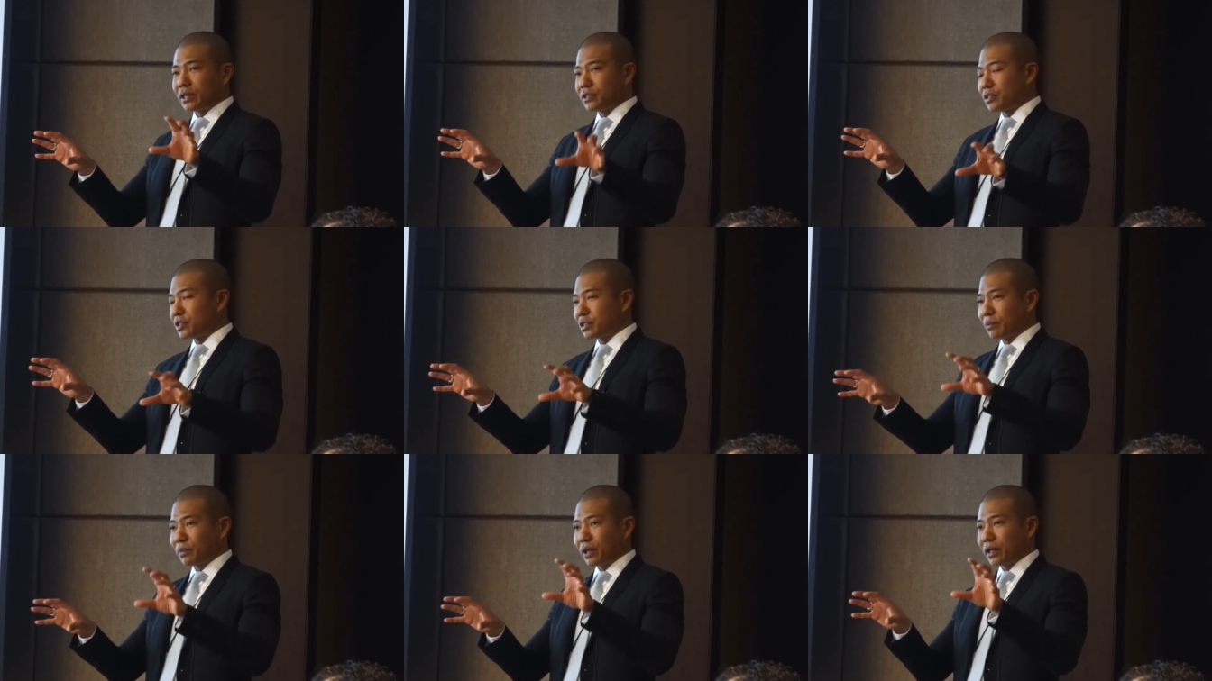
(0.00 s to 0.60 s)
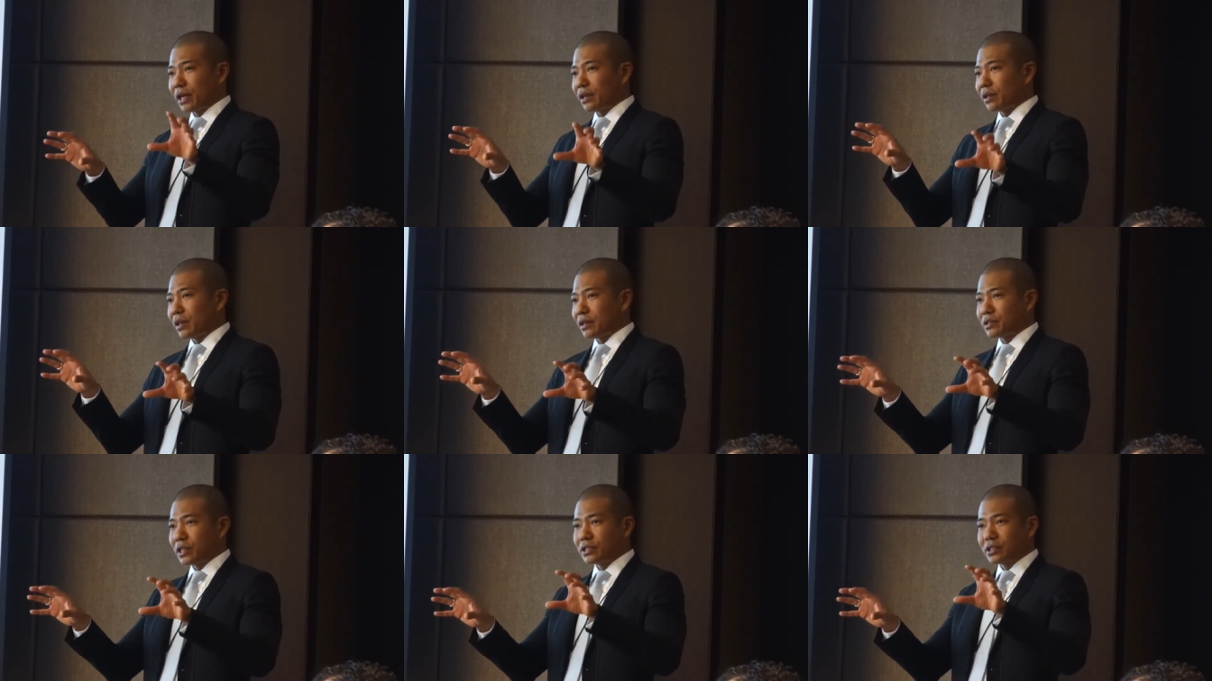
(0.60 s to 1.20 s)
That's just something that
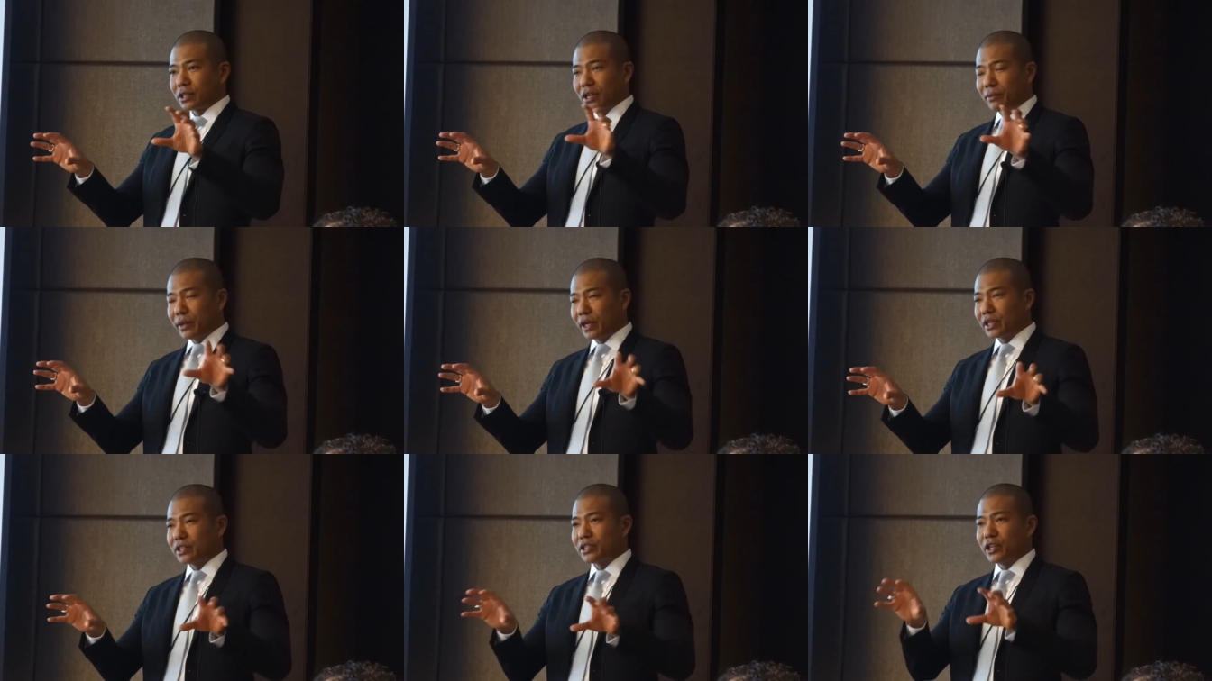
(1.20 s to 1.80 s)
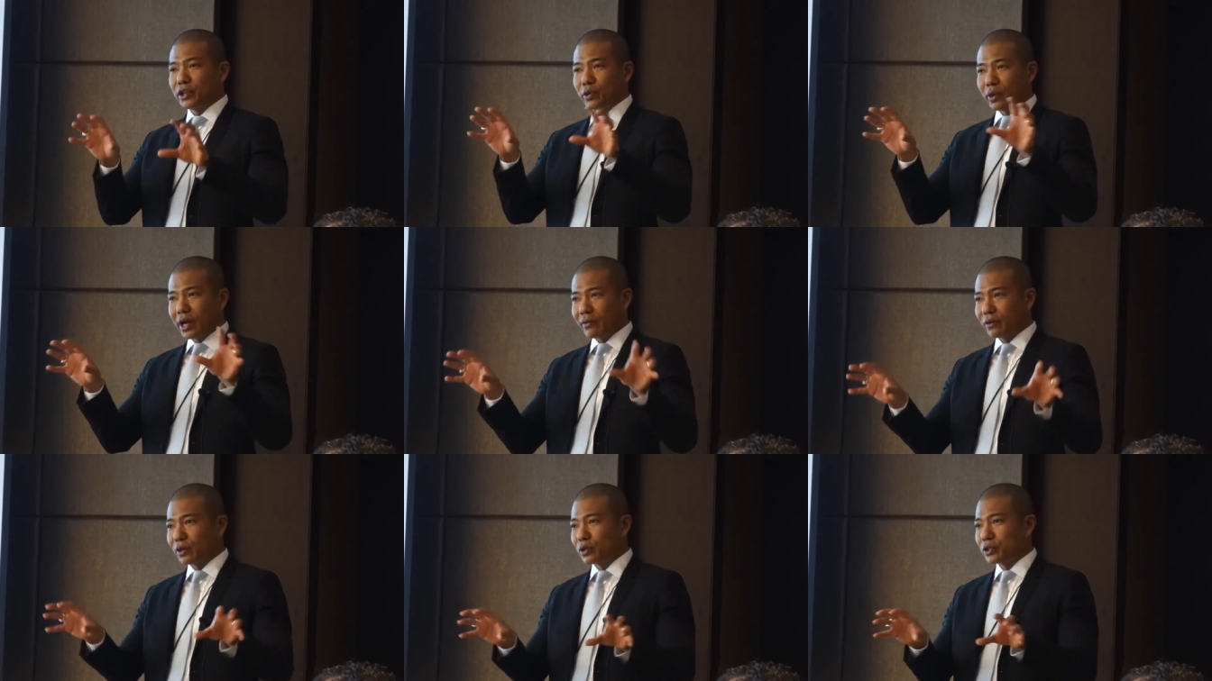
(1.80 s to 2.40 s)
it's just going to be a
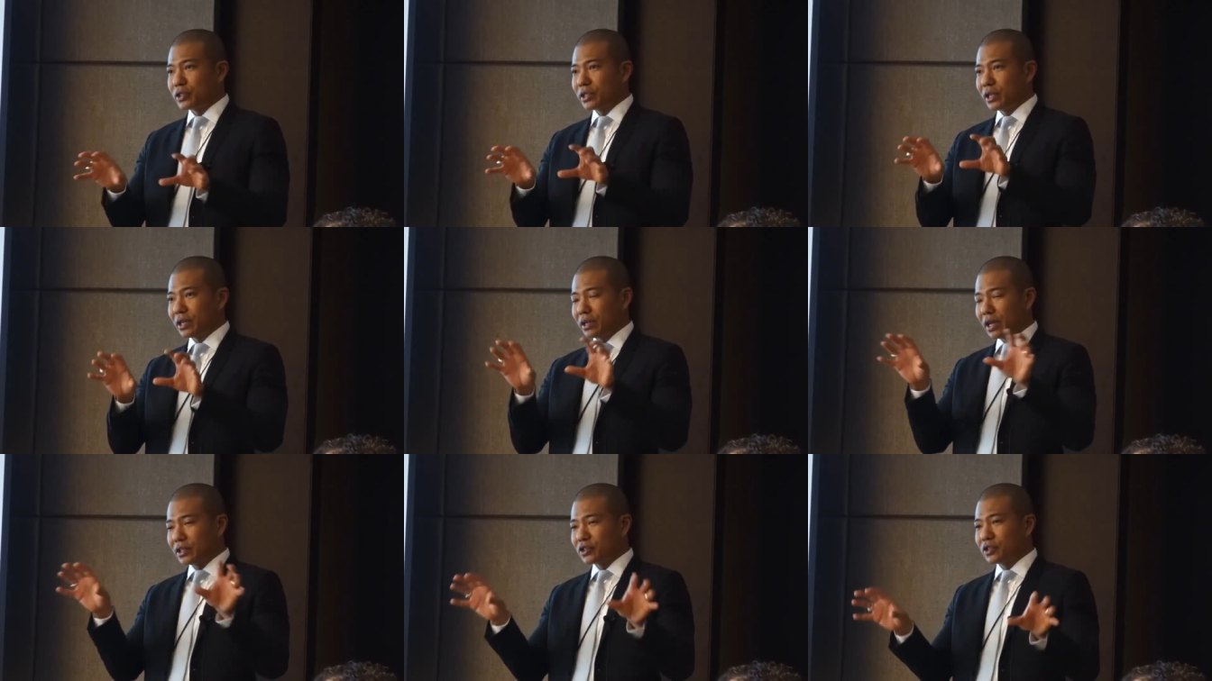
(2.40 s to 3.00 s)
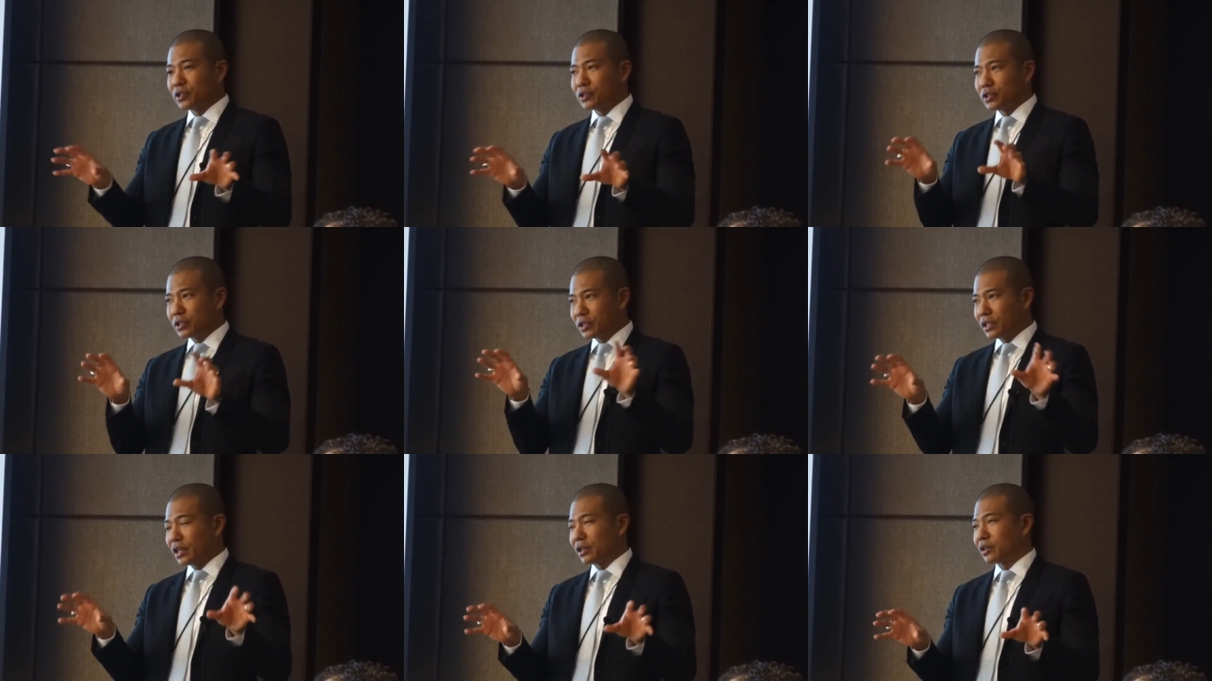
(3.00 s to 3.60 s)
continual evolution, and
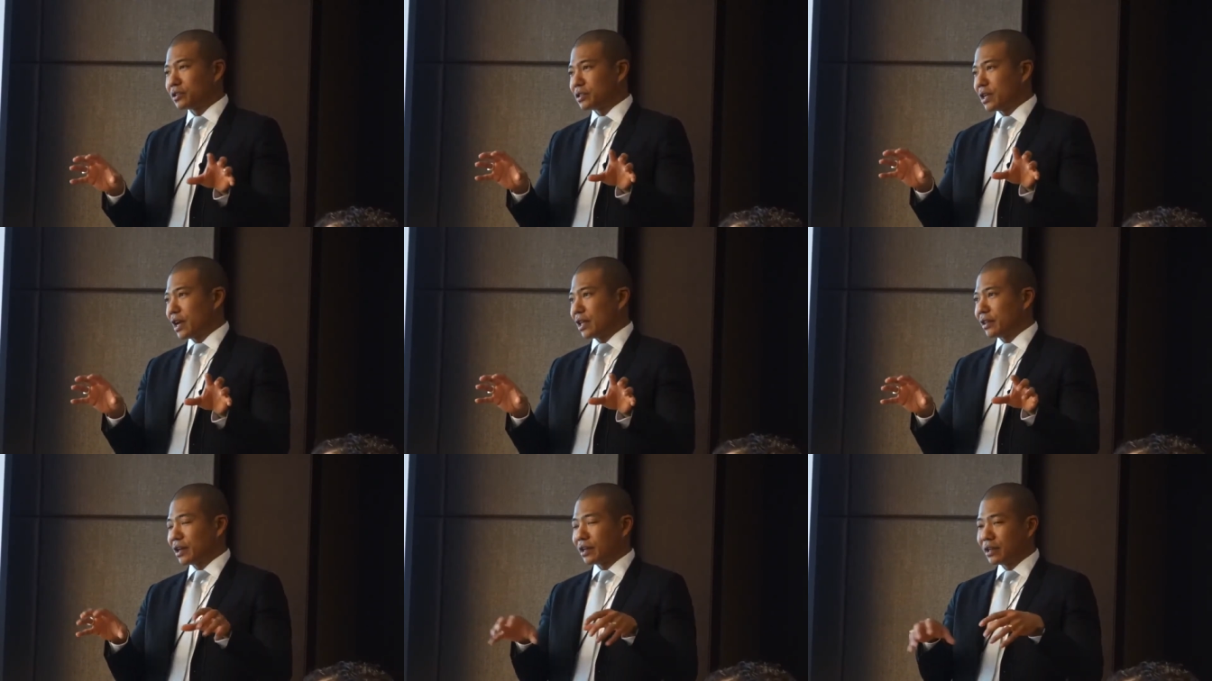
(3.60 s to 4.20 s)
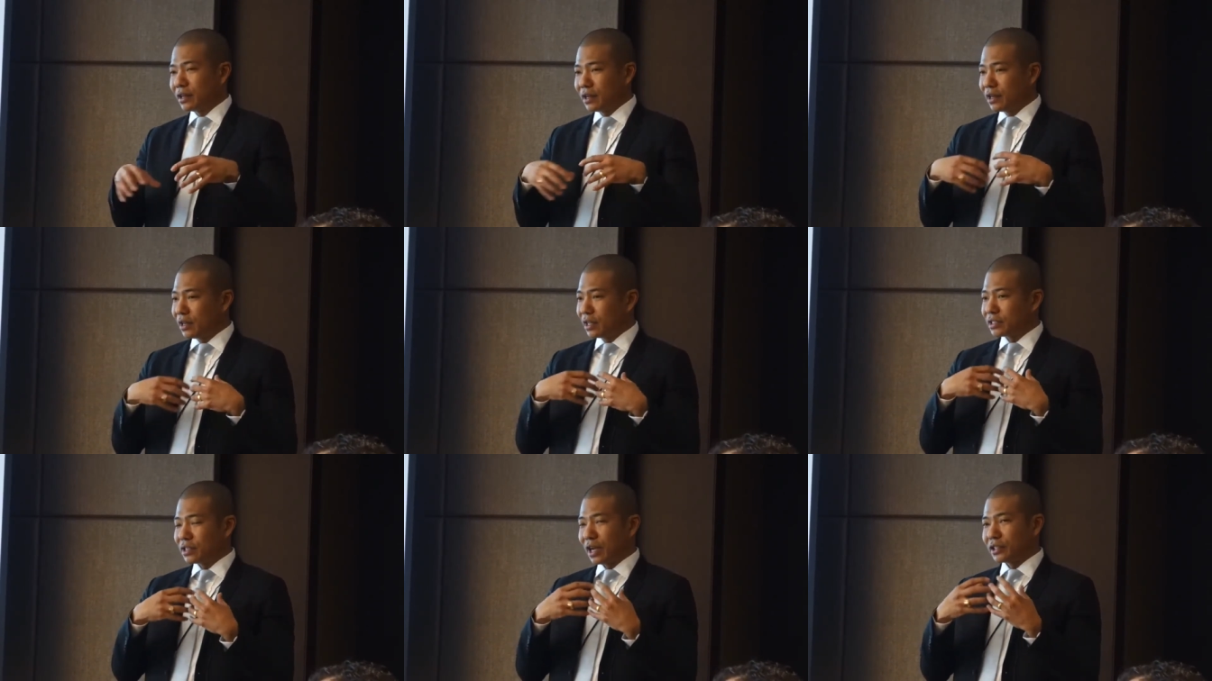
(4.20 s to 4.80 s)
institutions need to understand that
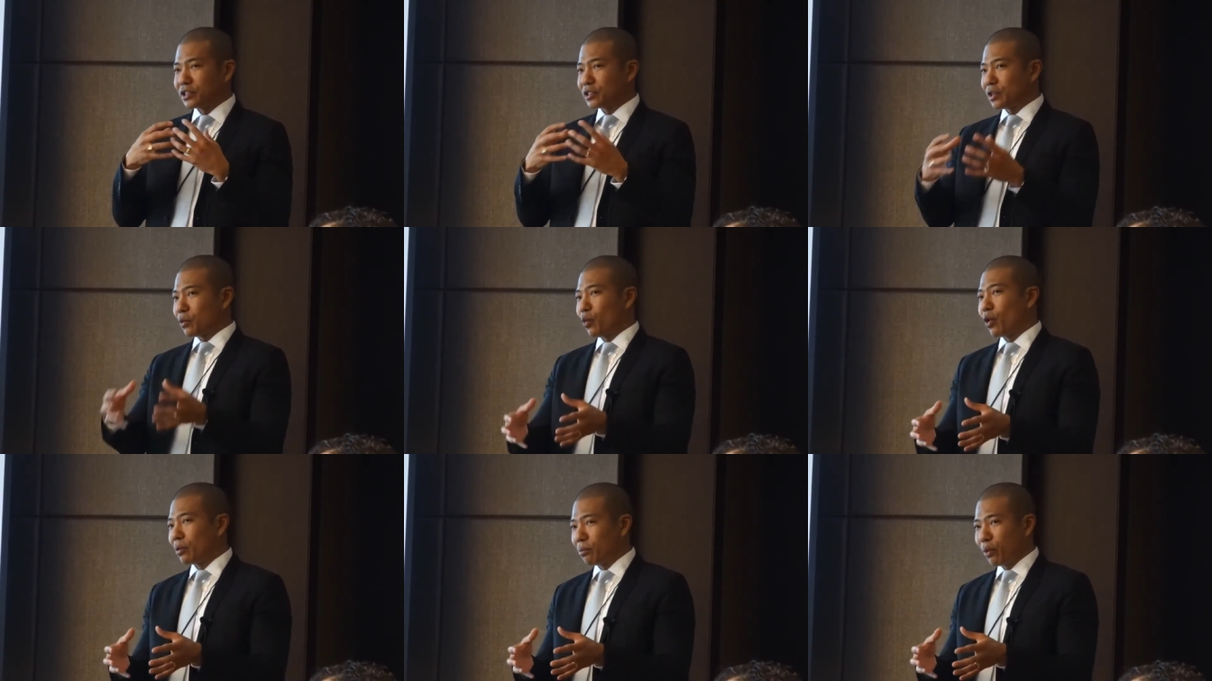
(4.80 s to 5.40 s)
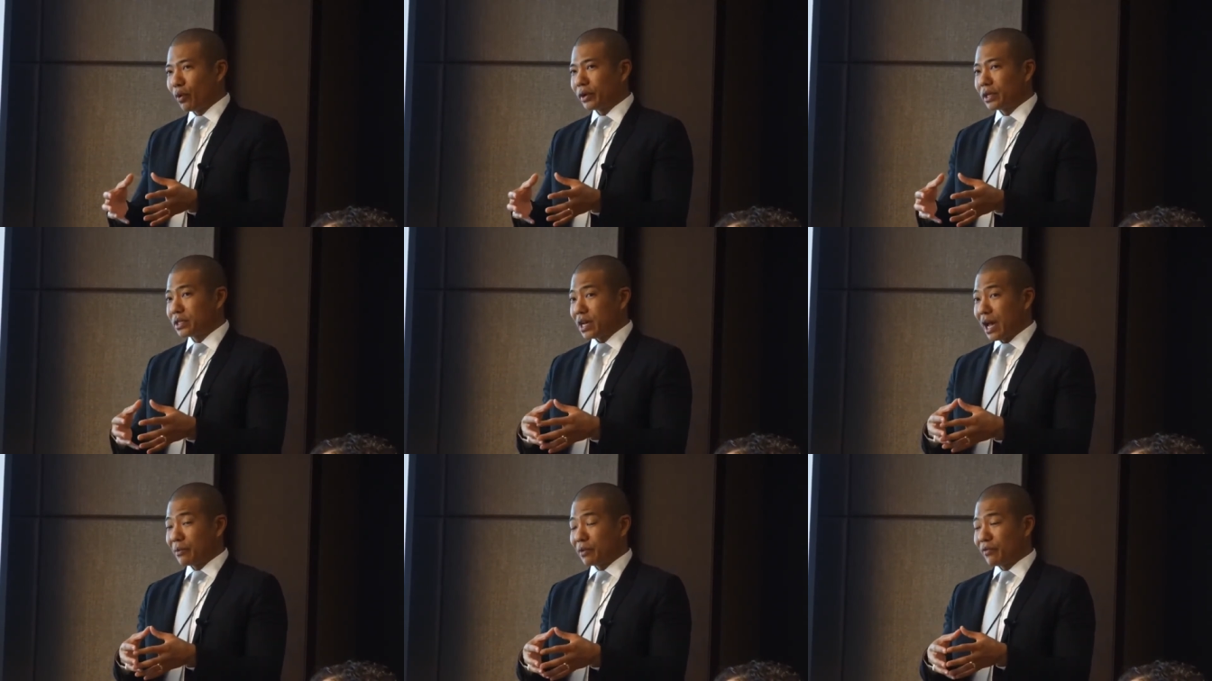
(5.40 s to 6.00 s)
it's not just a one point
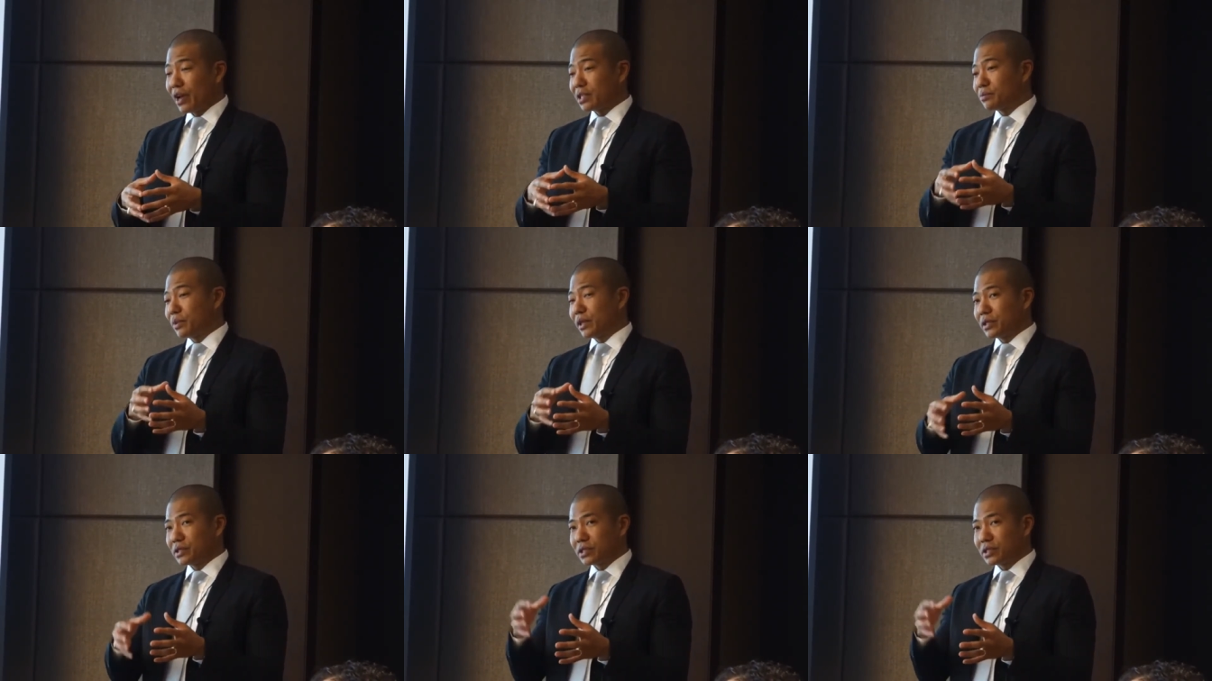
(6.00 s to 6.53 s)
in time investment.